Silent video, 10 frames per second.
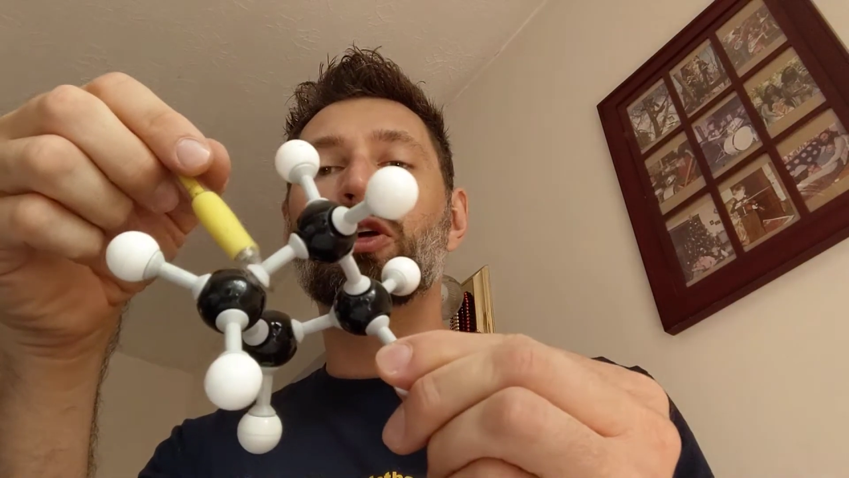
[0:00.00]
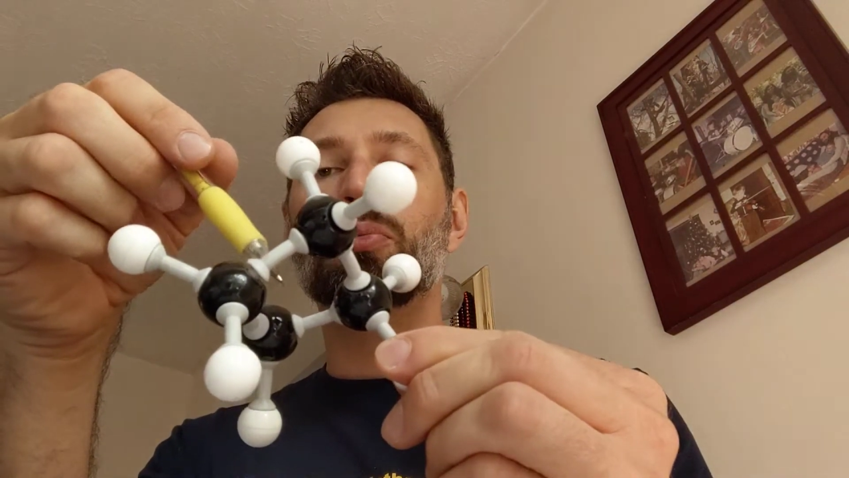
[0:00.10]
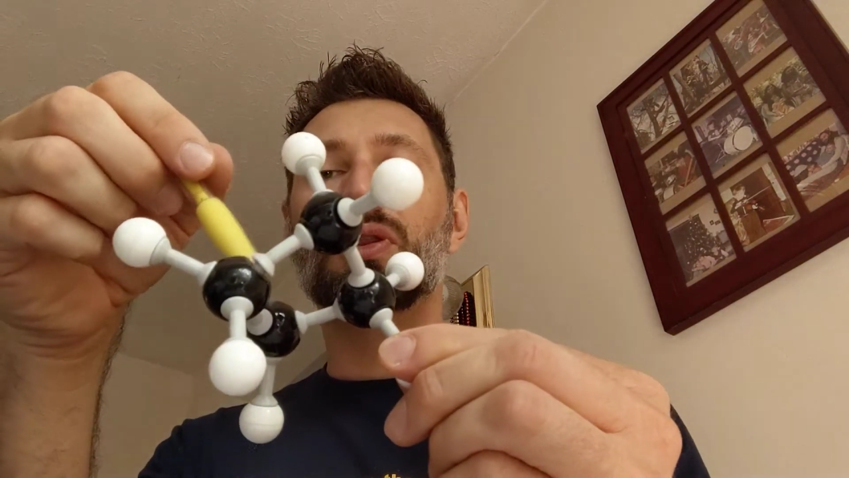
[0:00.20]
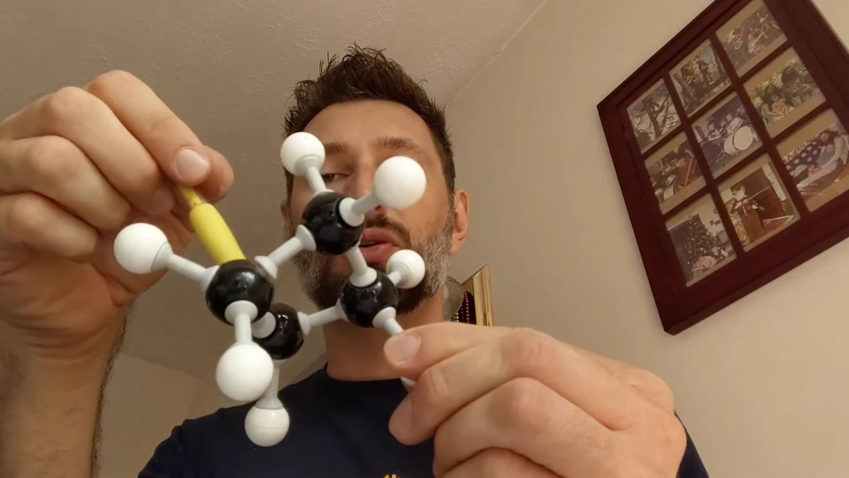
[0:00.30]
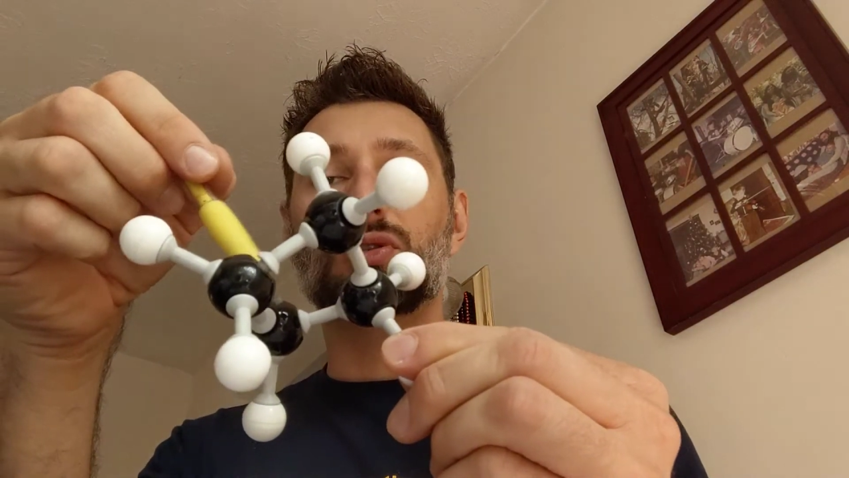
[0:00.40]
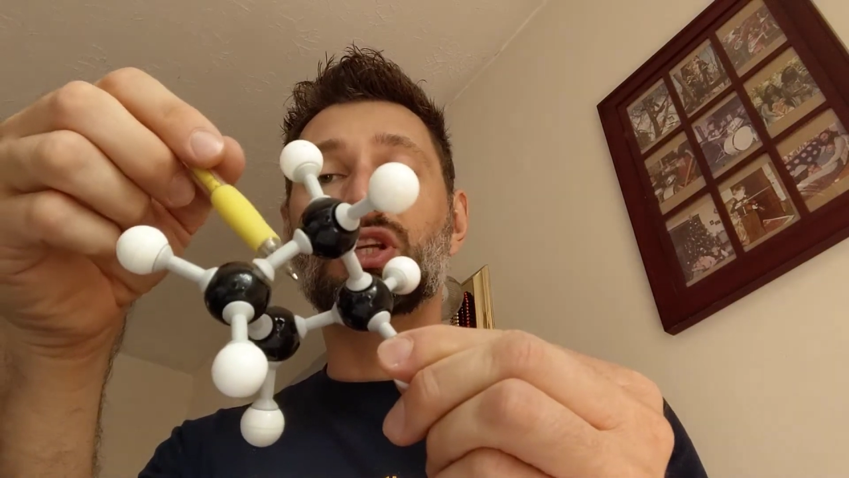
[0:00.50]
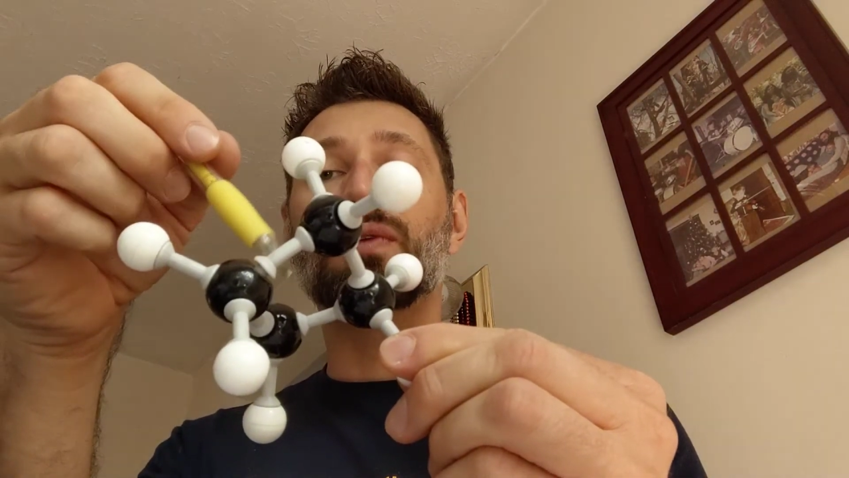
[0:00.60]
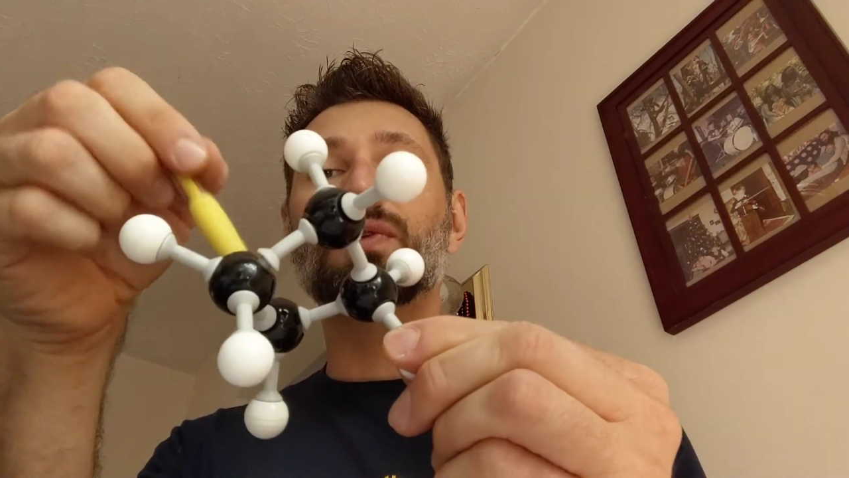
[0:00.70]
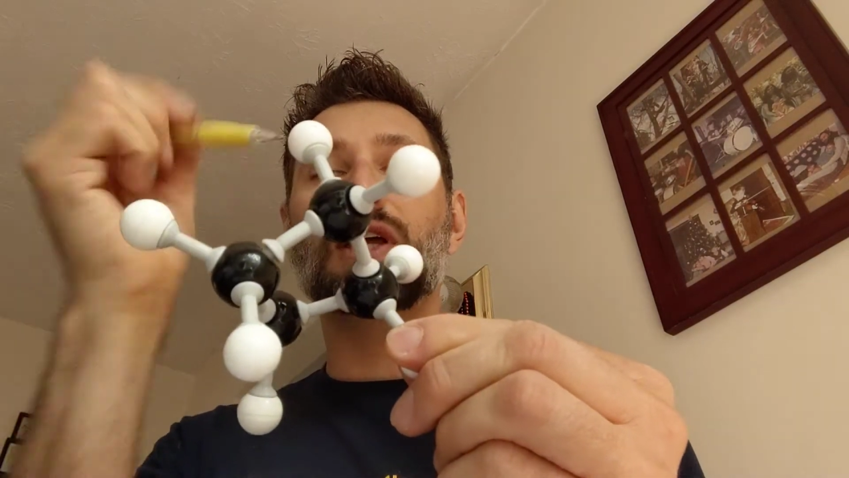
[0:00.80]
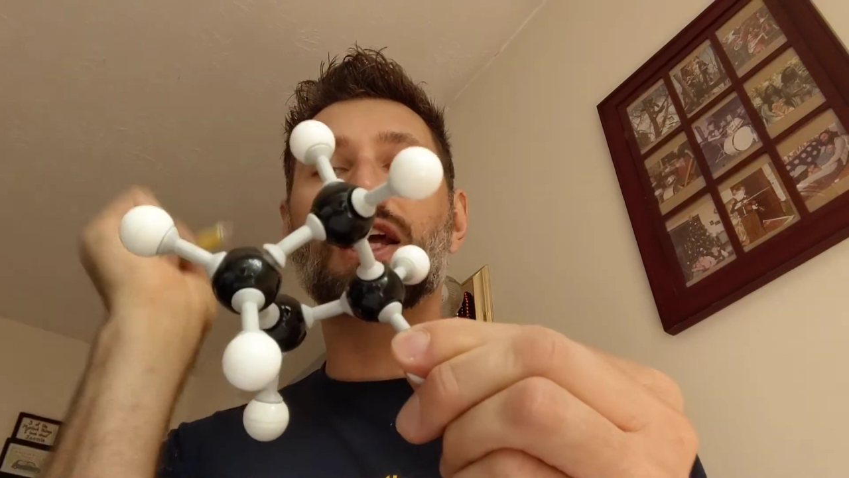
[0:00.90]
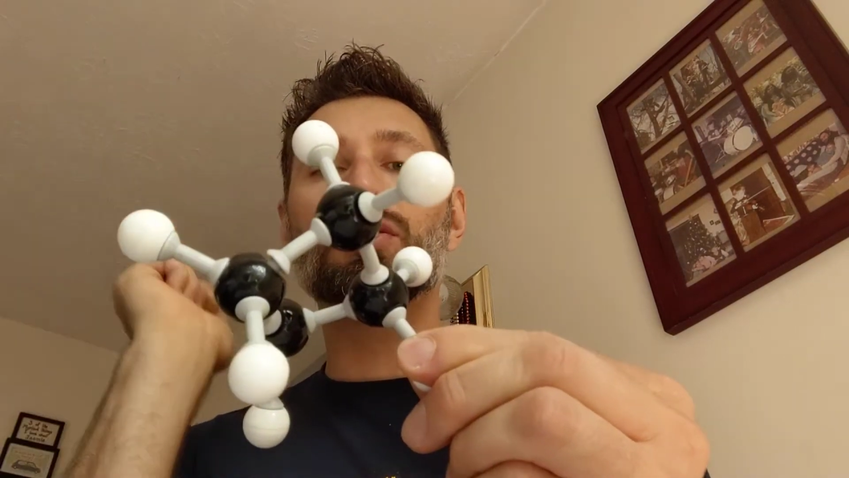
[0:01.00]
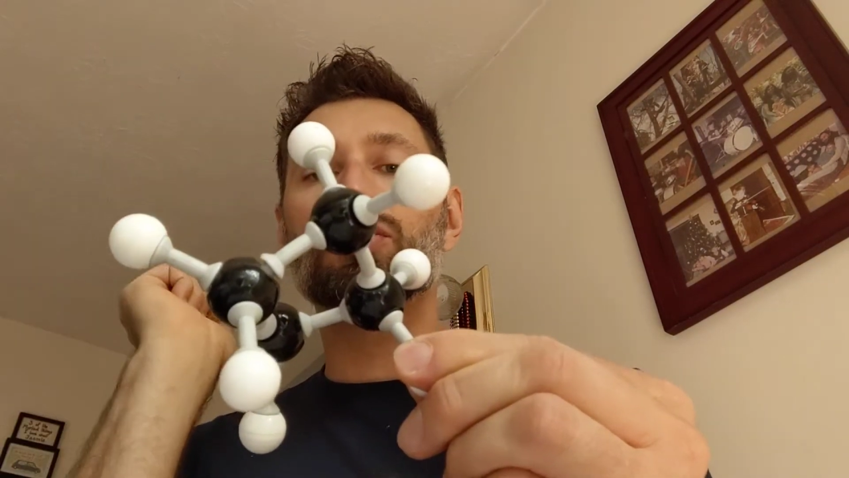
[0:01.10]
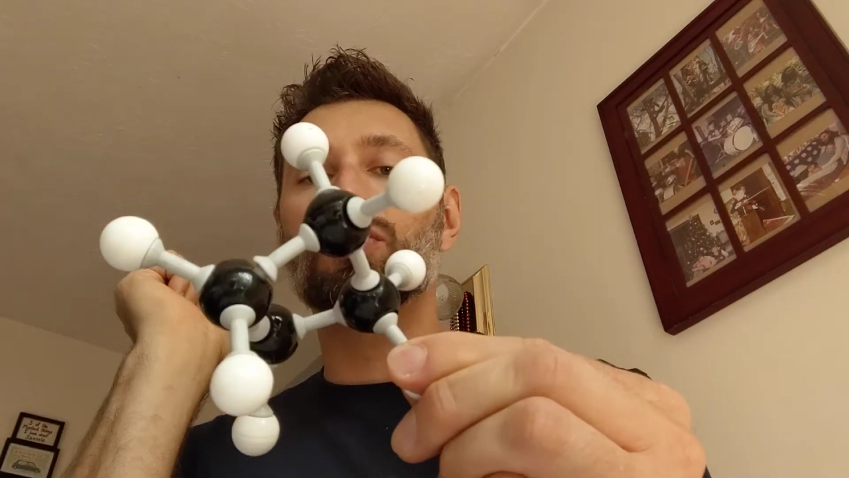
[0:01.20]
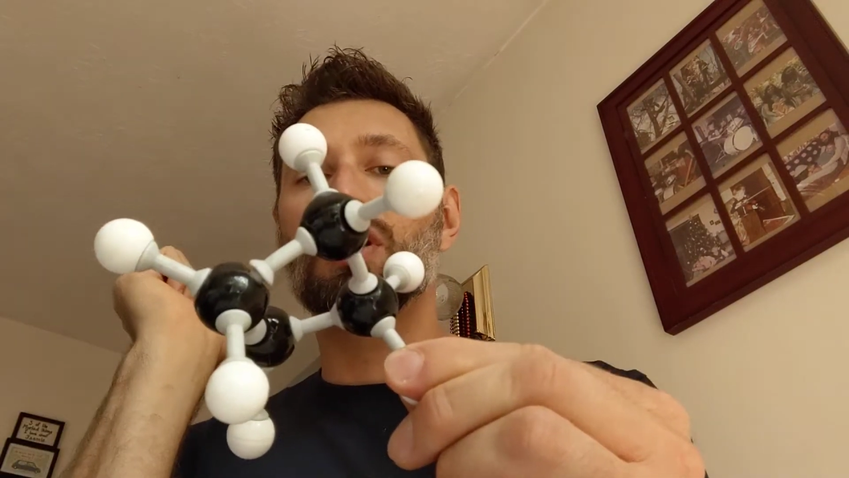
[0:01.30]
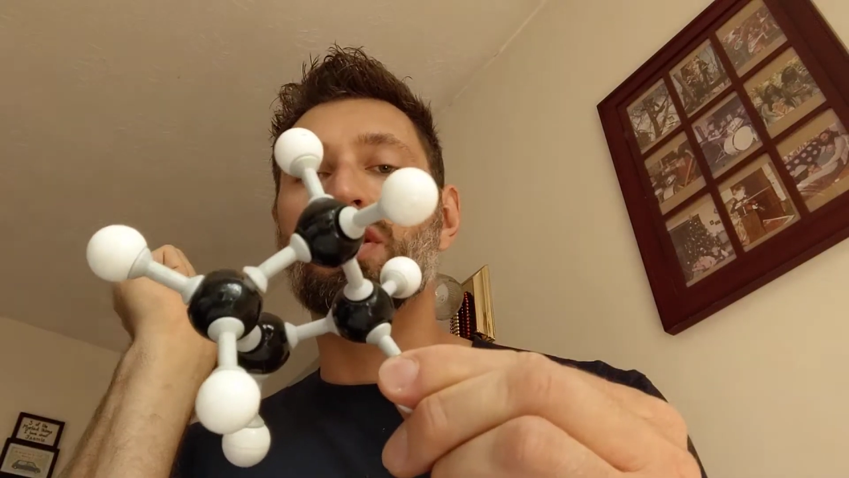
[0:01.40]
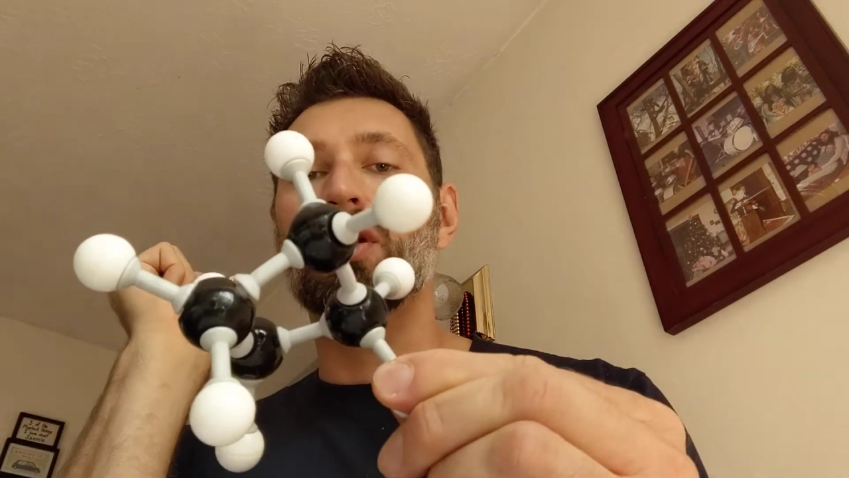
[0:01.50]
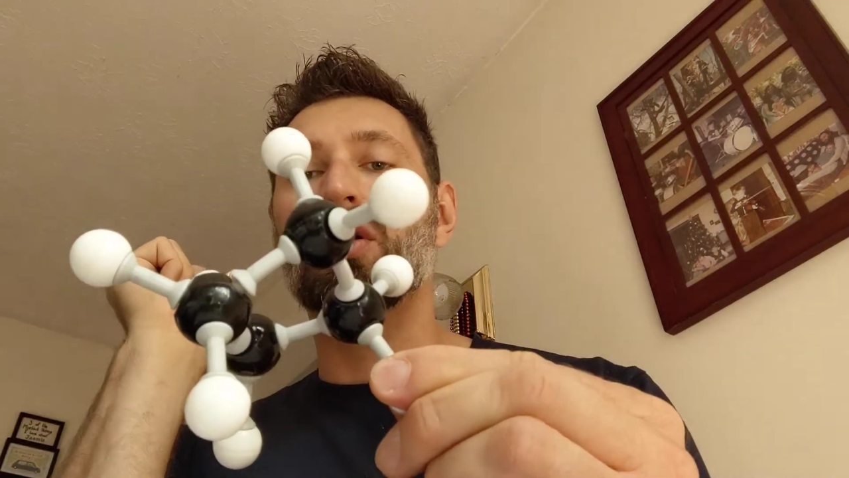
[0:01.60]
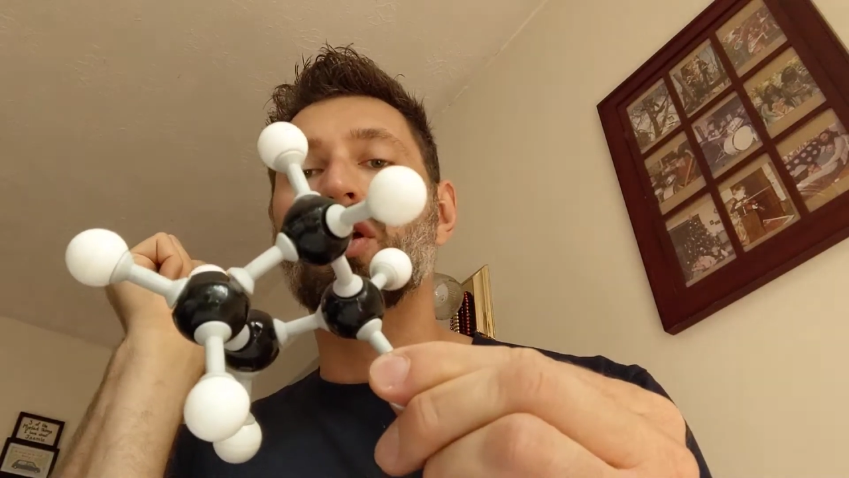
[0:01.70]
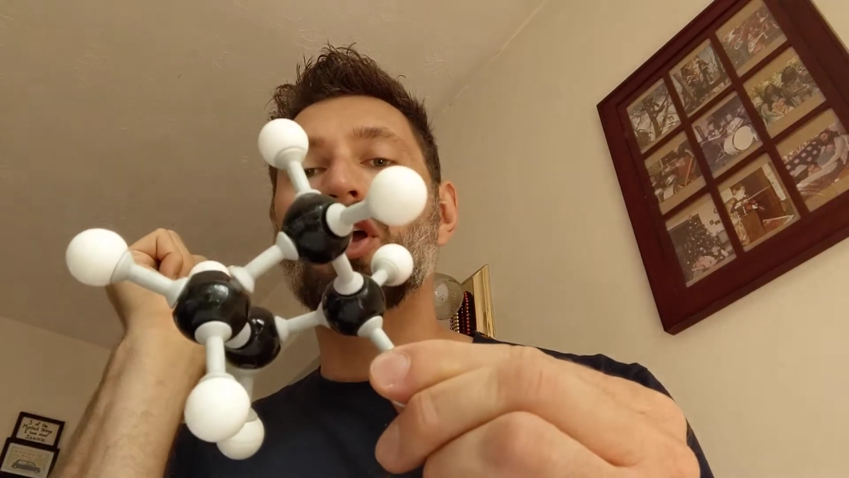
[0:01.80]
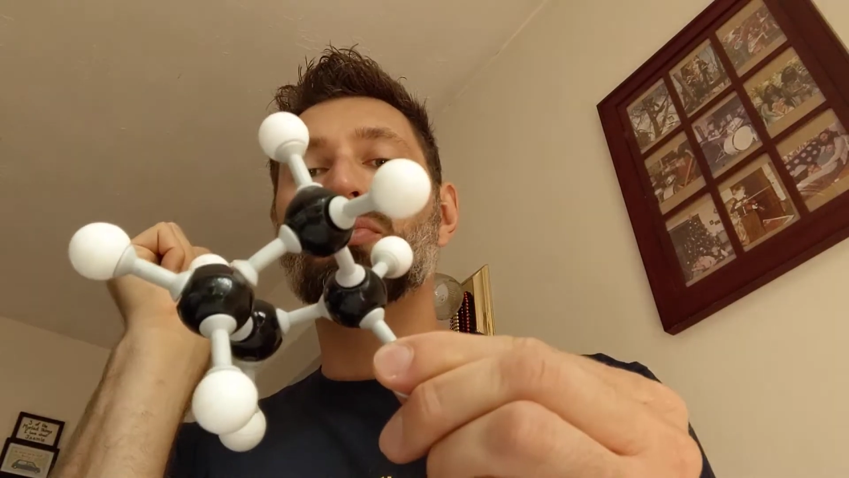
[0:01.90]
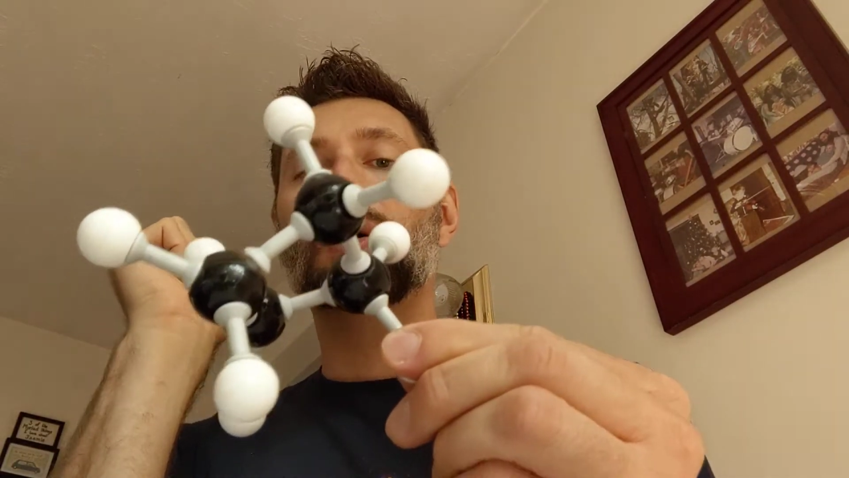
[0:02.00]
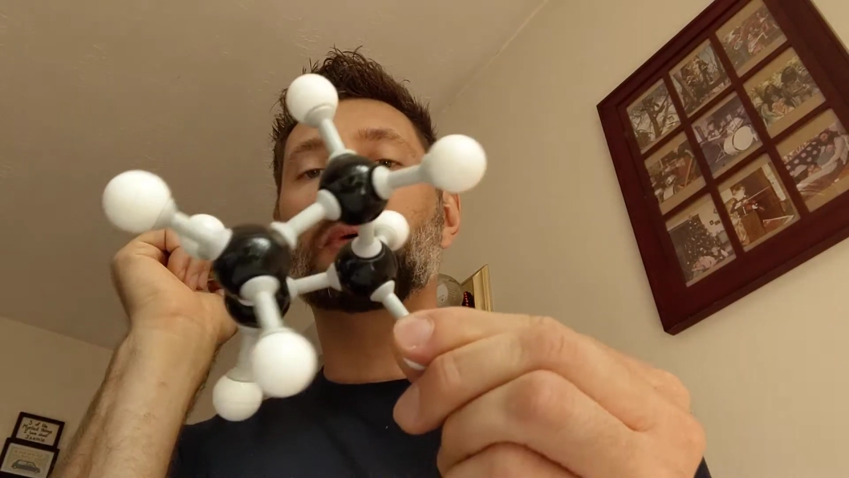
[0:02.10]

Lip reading: But there's definitely angle strain there. But